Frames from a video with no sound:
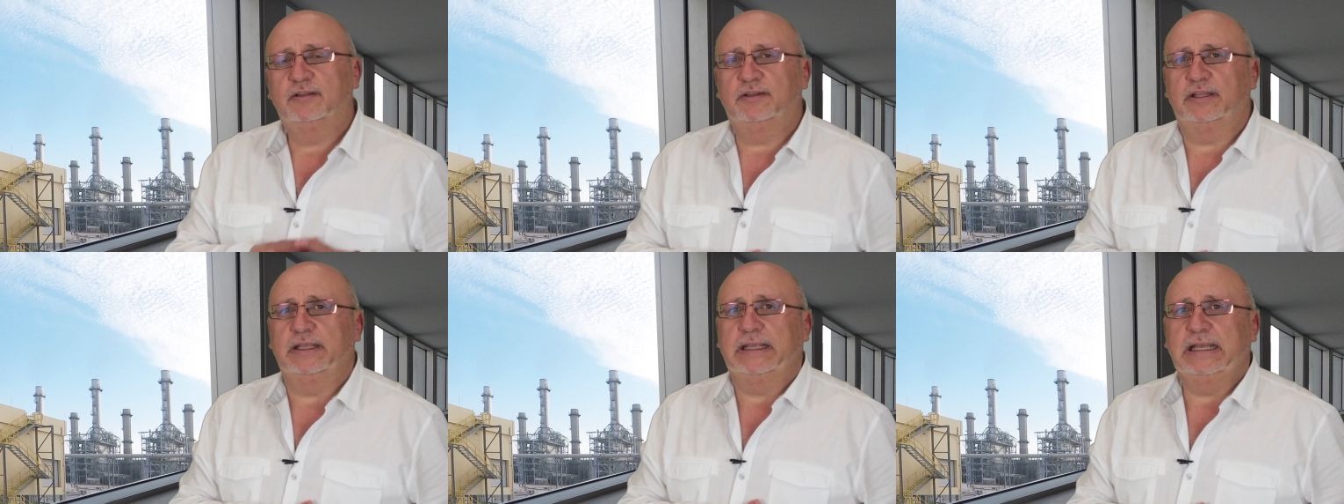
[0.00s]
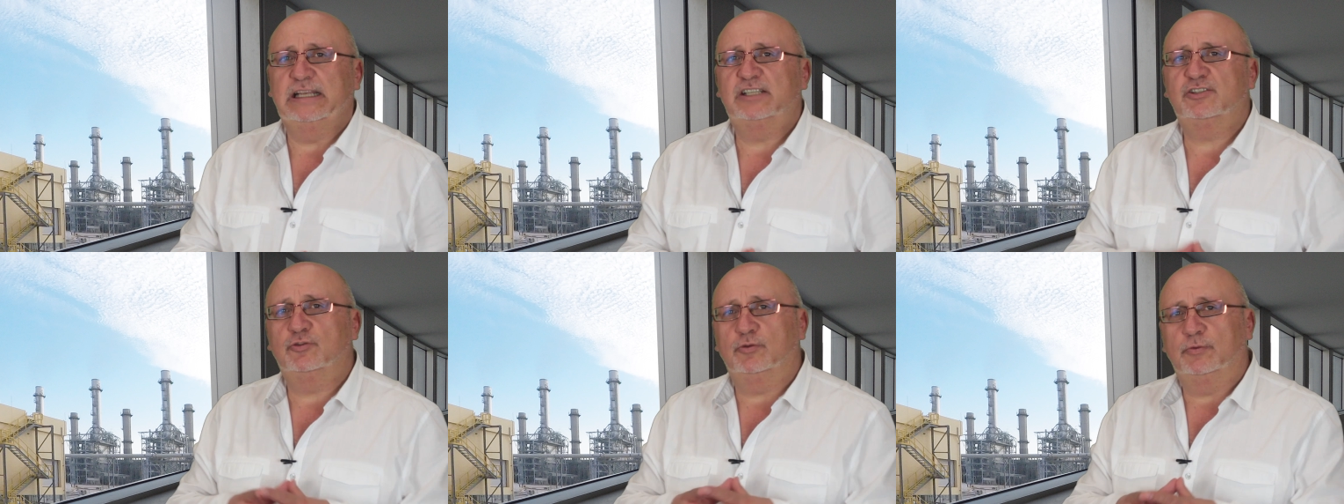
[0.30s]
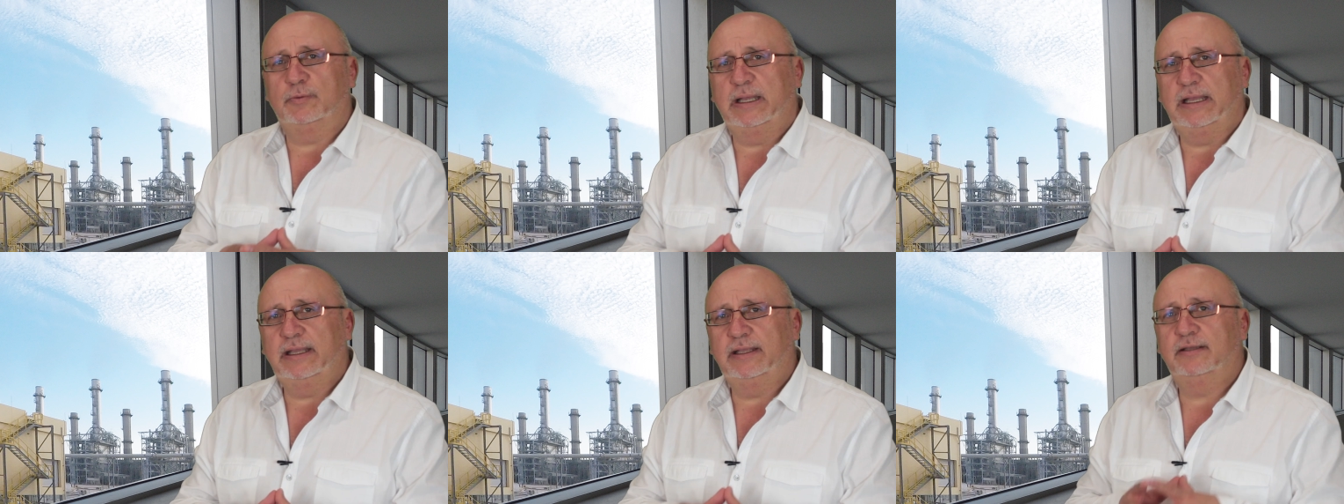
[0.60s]
the gas
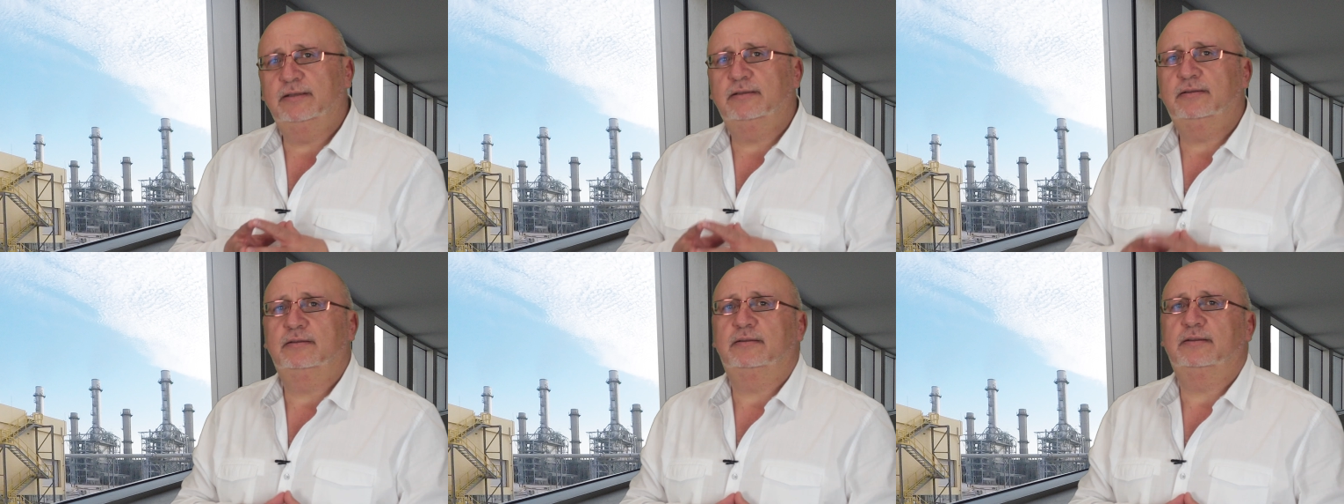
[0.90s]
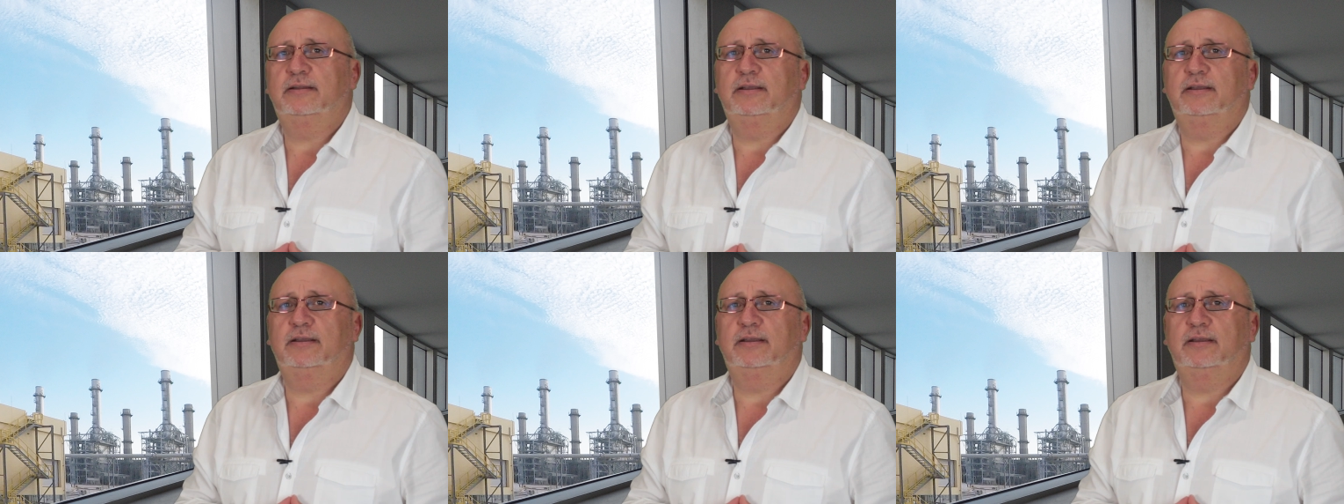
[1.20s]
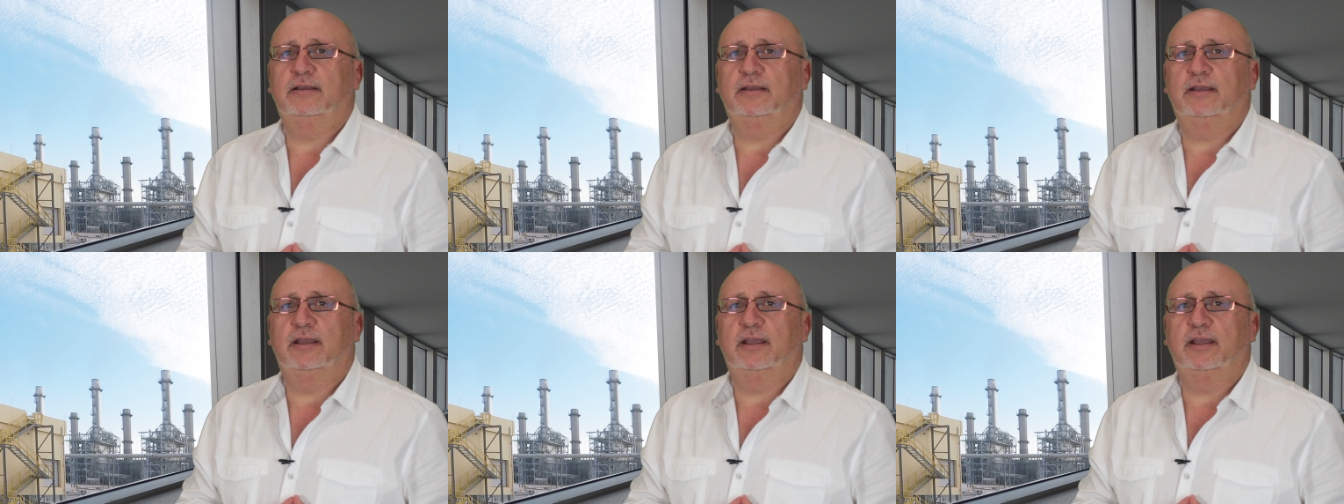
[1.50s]
turbine,
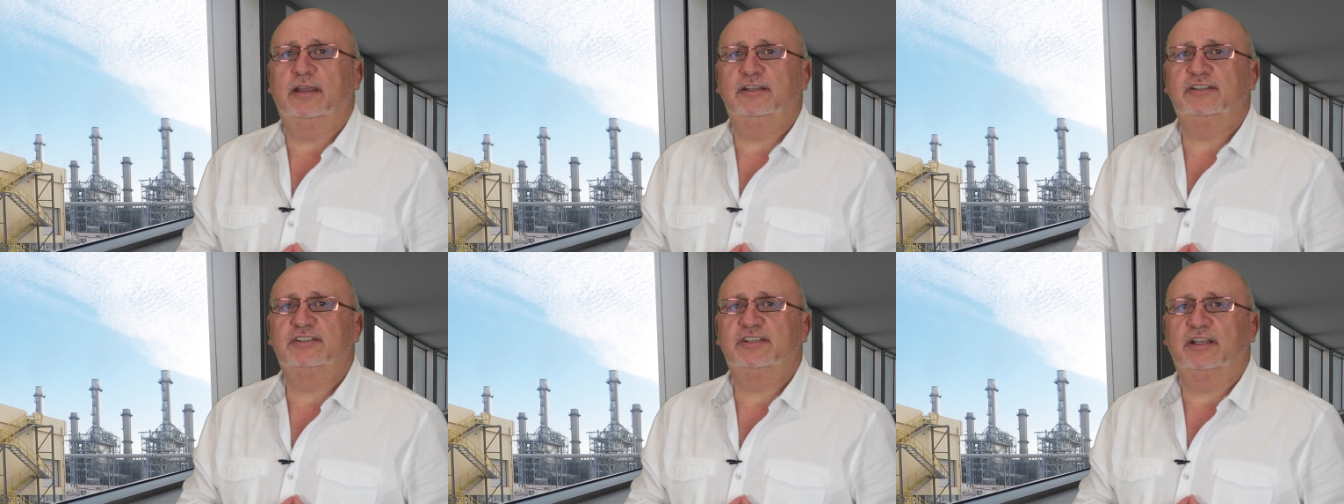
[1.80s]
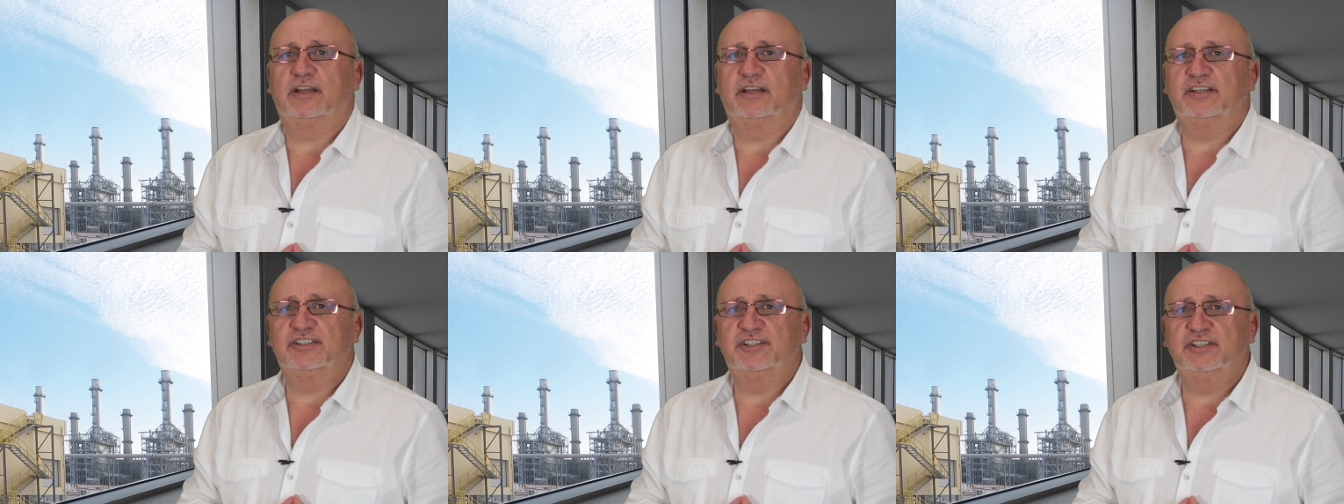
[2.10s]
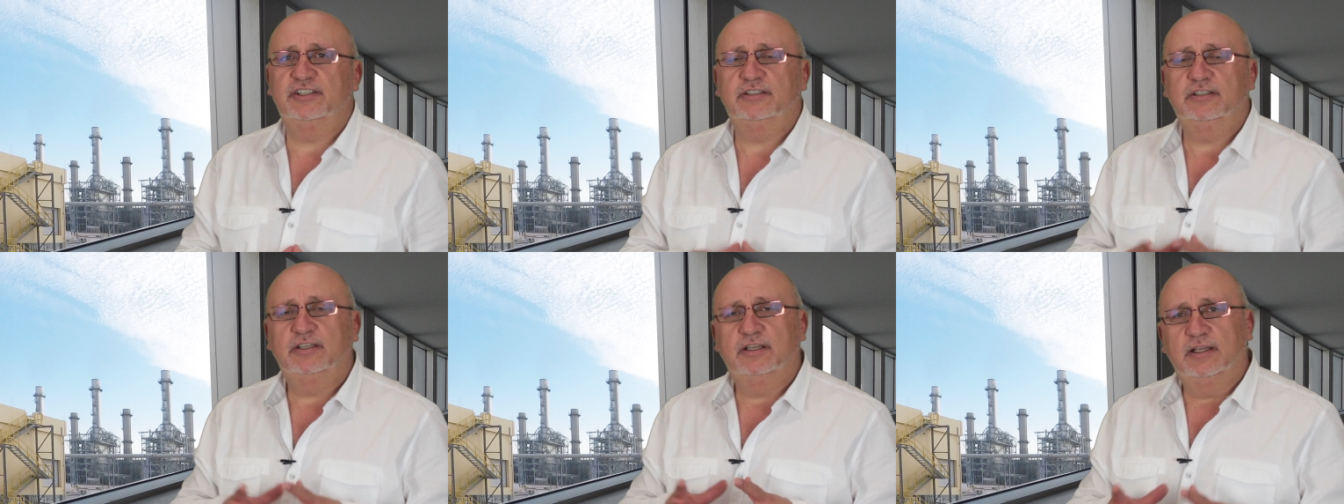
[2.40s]
the
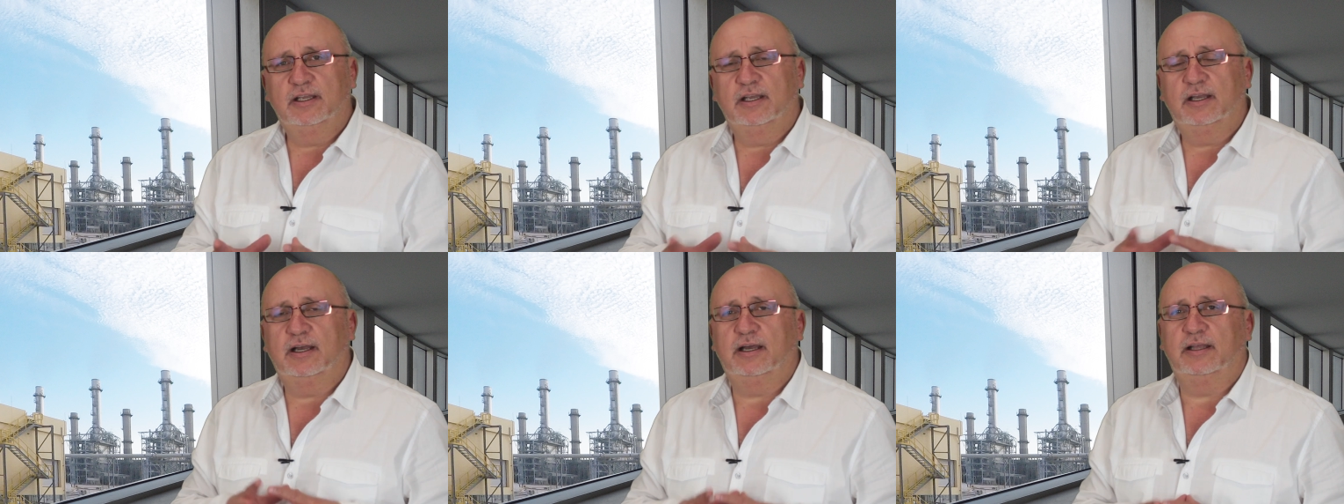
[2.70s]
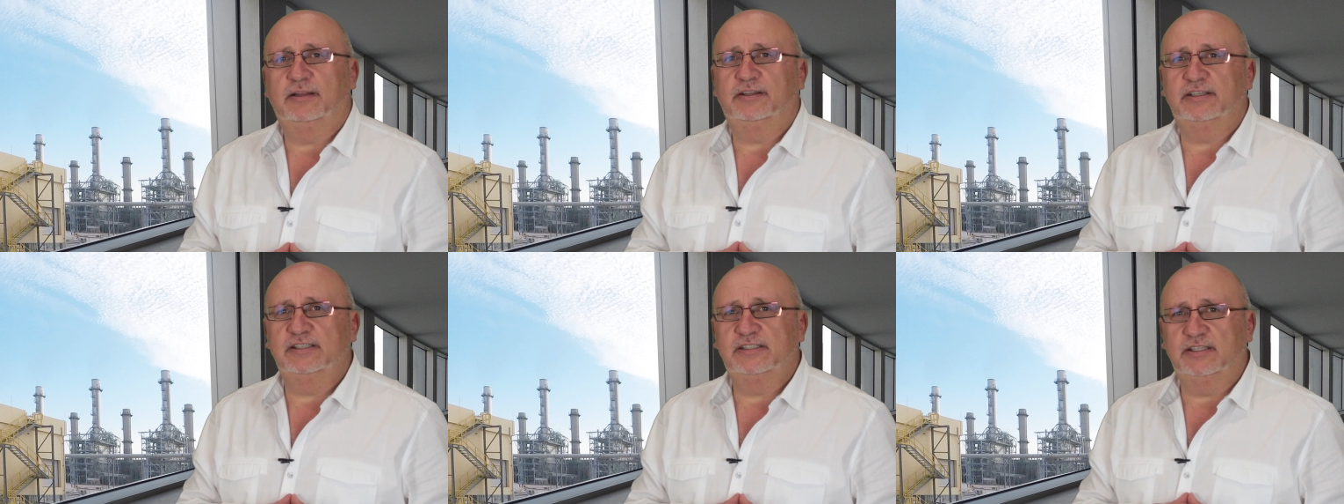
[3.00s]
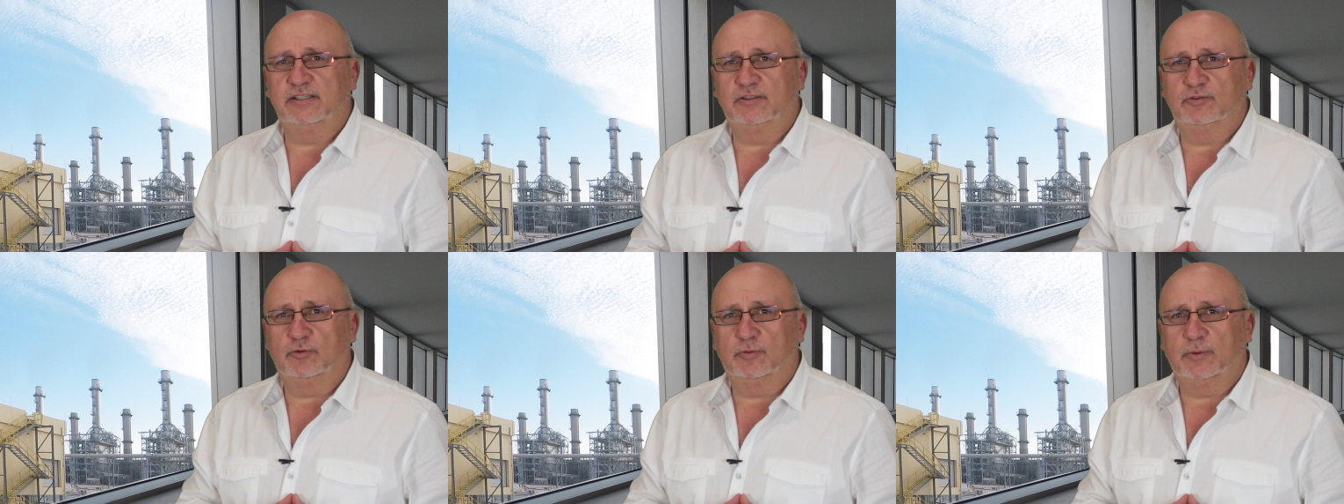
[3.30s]
HRG, and the
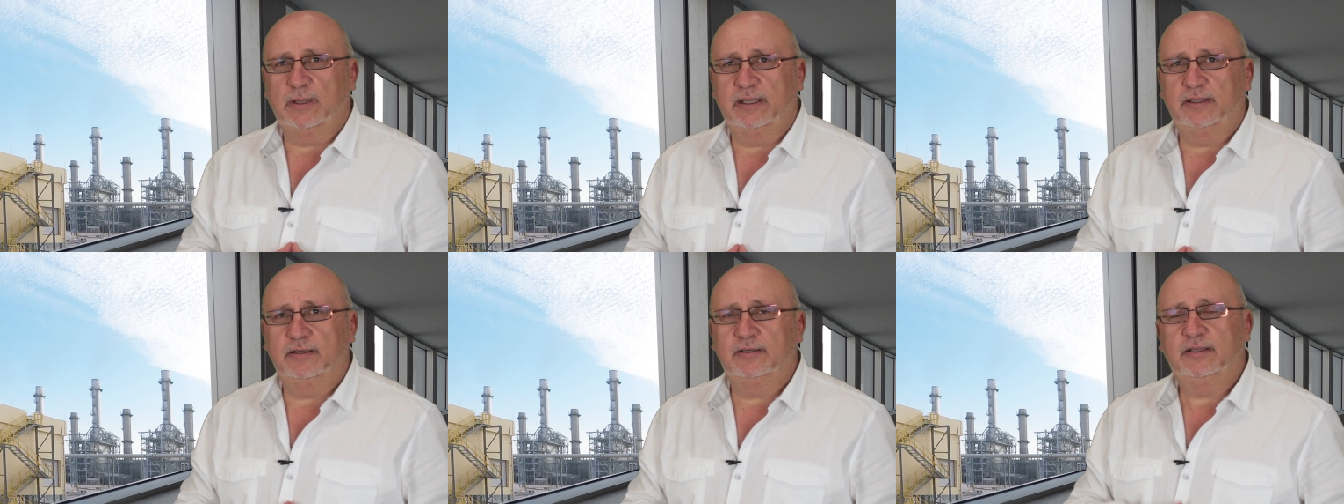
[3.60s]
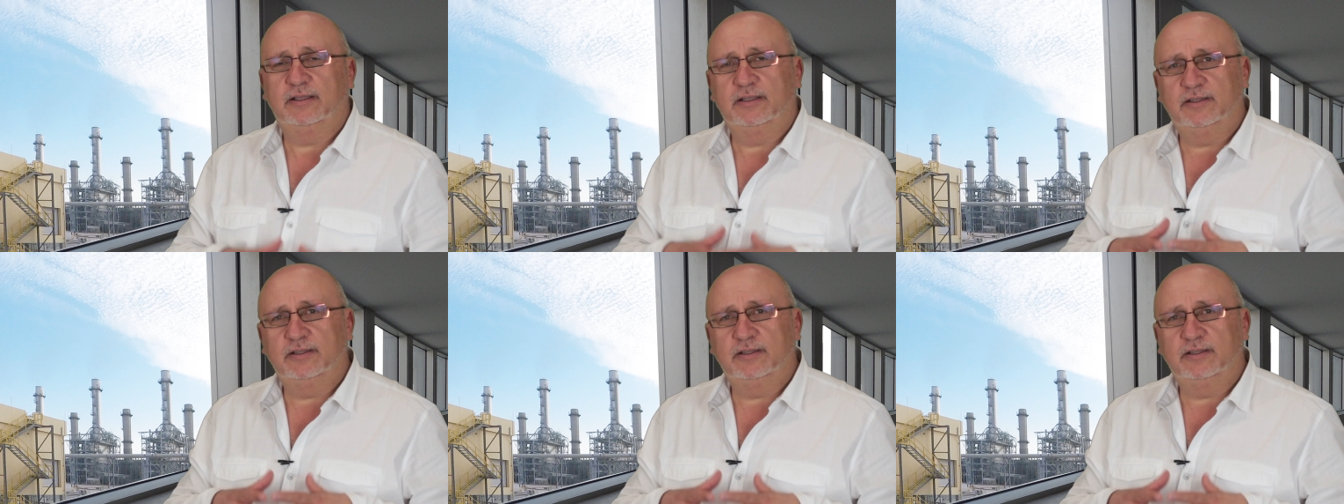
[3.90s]
steam turbine.